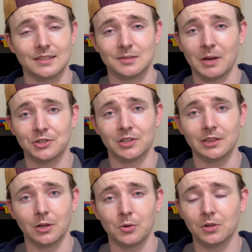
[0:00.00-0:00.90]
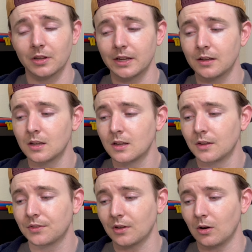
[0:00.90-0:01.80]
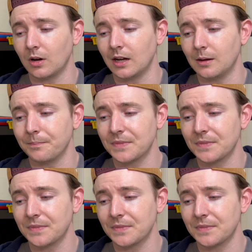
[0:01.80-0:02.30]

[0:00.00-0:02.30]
especially locally. So